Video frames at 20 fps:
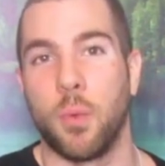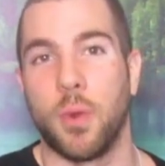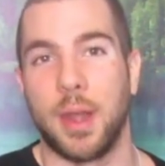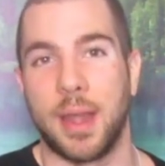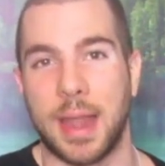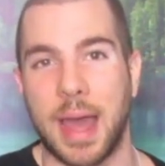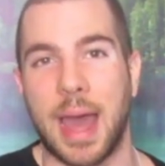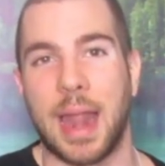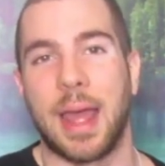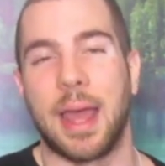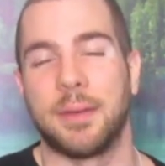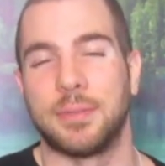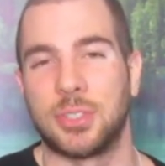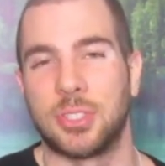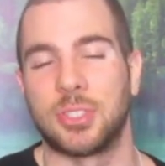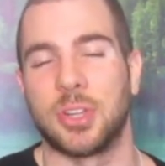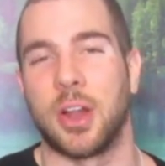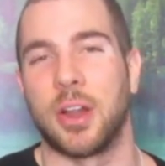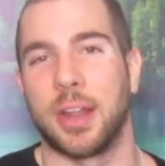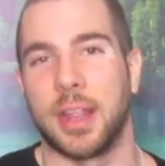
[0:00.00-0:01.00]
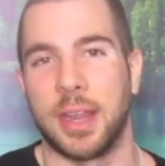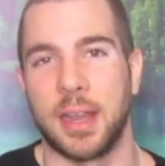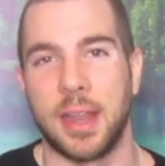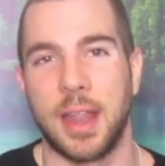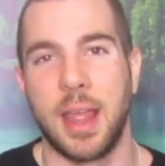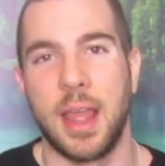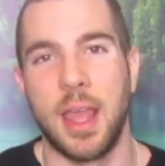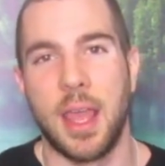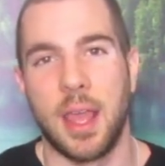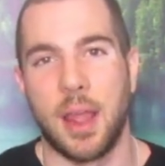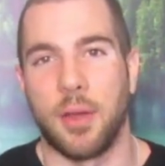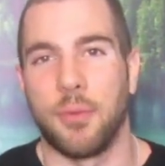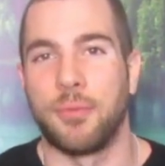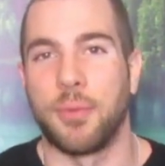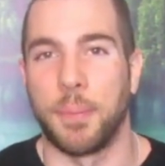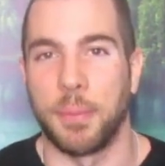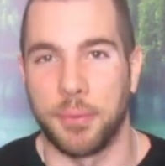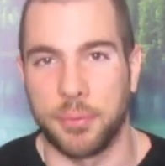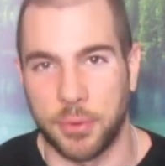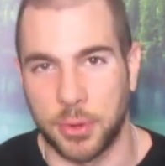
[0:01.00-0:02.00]
would not have started, you know,
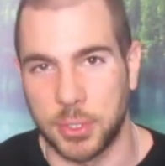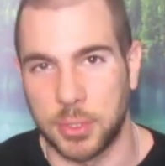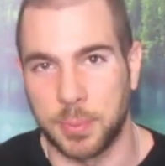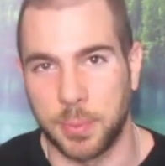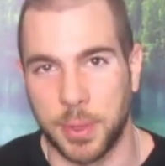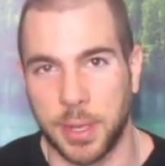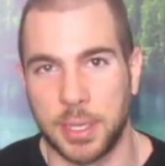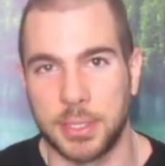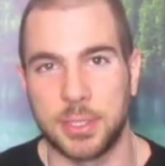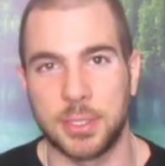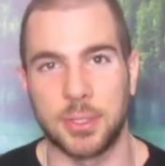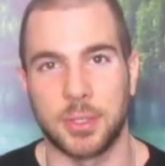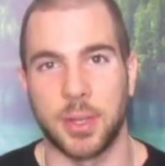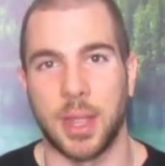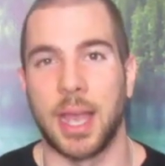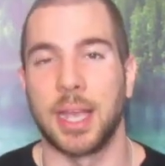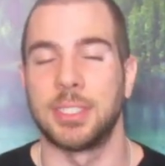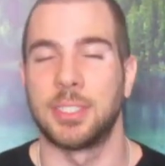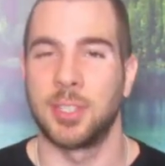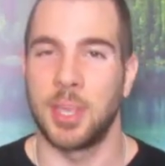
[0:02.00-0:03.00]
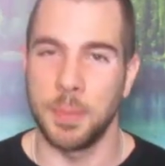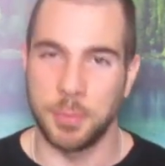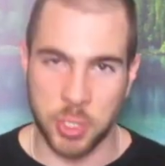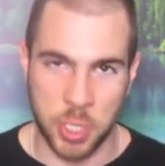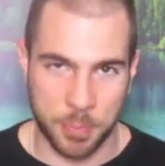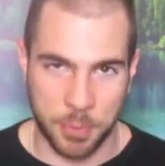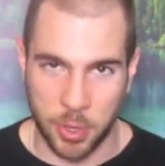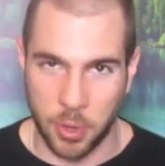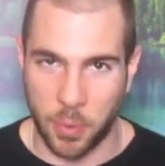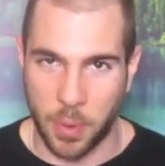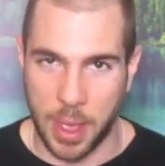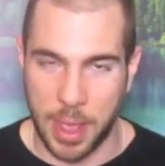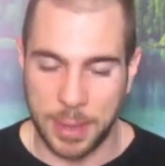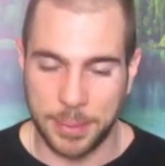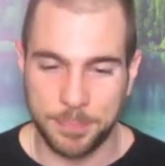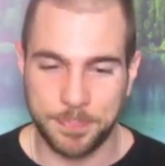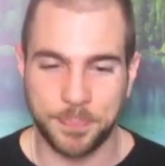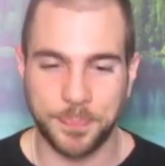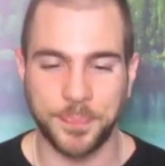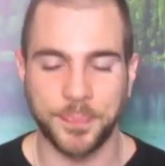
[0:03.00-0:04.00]
from the first place. So guys, keep chipping
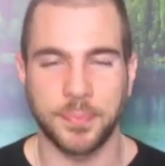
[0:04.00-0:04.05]
away.